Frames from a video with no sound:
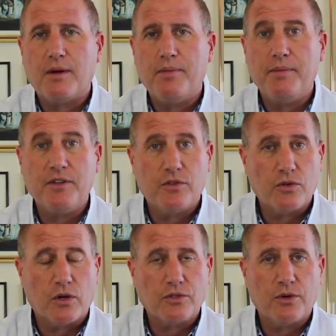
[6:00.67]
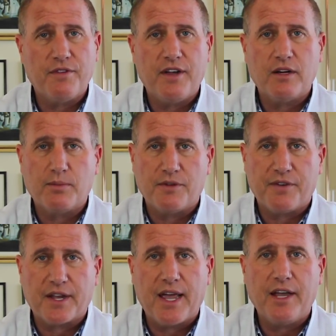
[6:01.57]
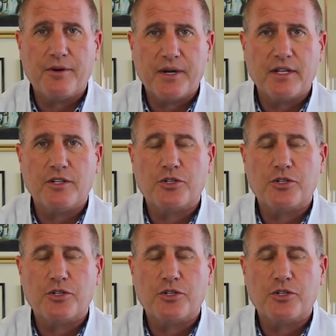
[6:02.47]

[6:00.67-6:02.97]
BIMMYS is also available for catering in the